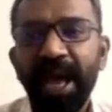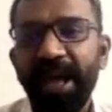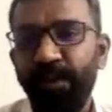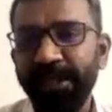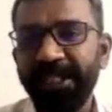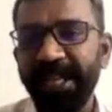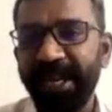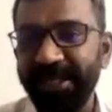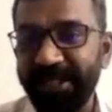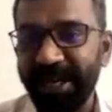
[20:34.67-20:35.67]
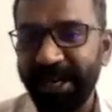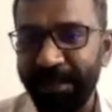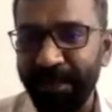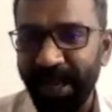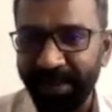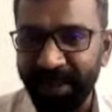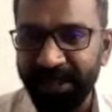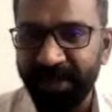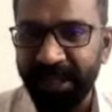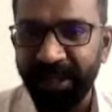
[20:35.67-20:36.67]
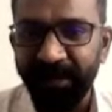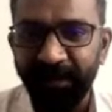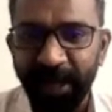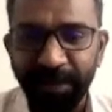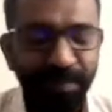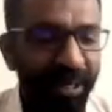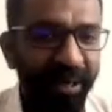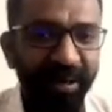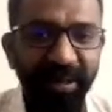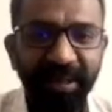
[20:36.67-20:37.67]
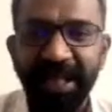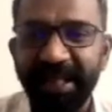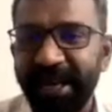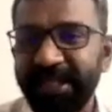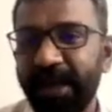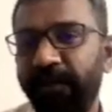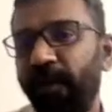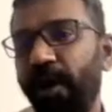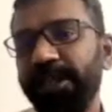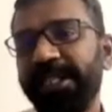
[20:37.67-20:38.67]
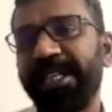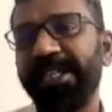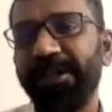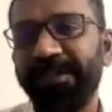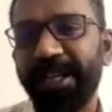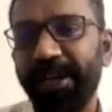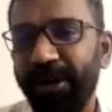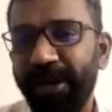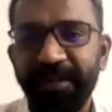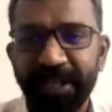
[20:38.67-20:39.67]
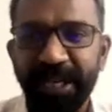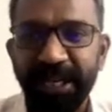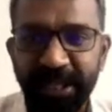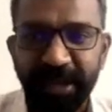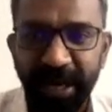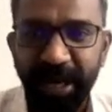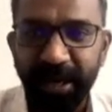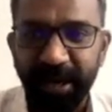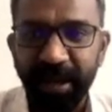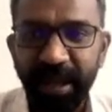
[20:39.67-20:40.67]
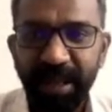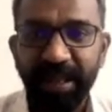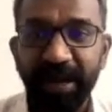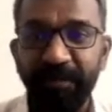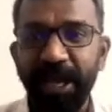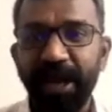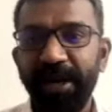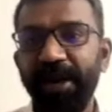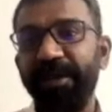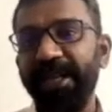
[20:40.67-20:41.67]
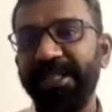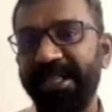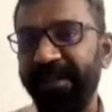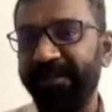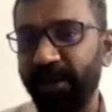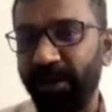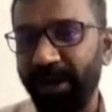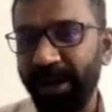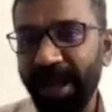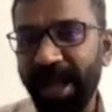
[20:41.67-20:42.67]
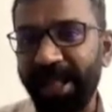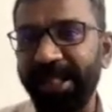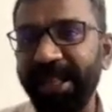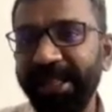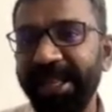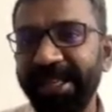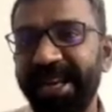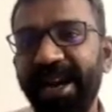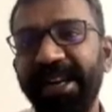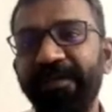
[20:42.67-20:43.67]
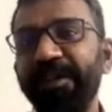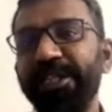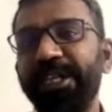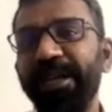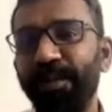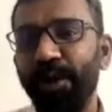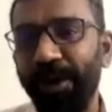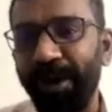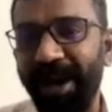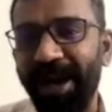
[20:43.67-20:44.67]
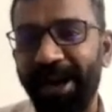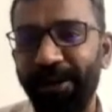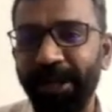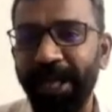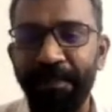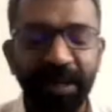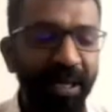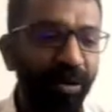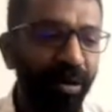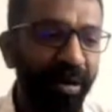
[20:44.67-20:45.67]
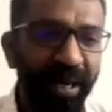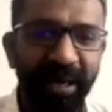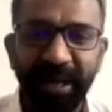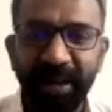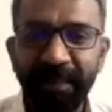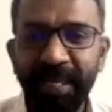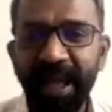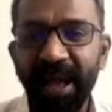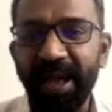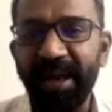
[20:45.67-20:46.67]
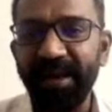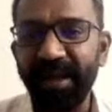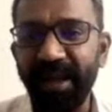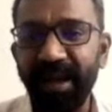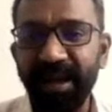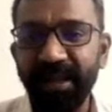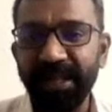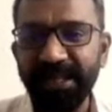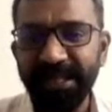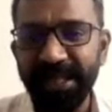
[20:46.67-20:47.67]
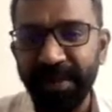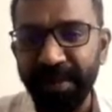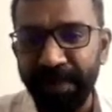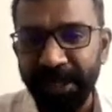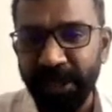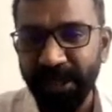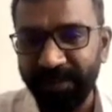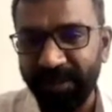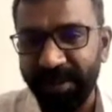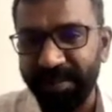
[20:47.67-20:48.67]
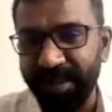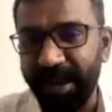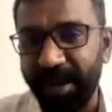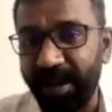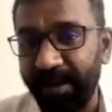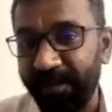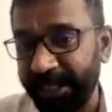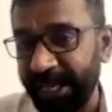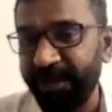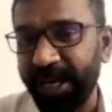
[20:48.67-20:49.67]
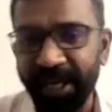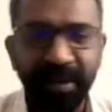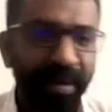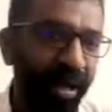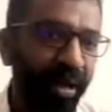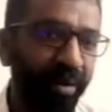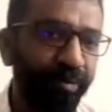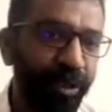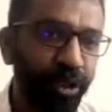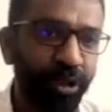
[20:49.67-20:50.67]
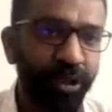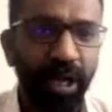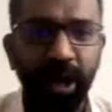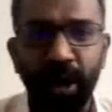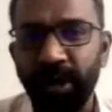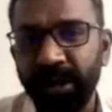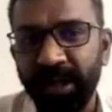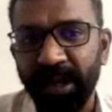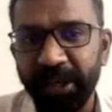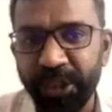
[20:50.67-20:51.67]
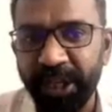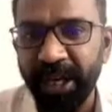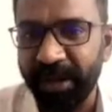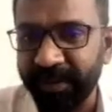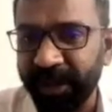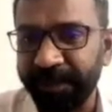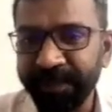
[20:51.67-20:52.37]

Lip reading: And once they construct embankments within the floodplain, then there is a false sense of security which gets created, that we are in a very safe zone. And then they start investing more around that particular area. And this is a picture from Vijayawada, which is along the Krishna River.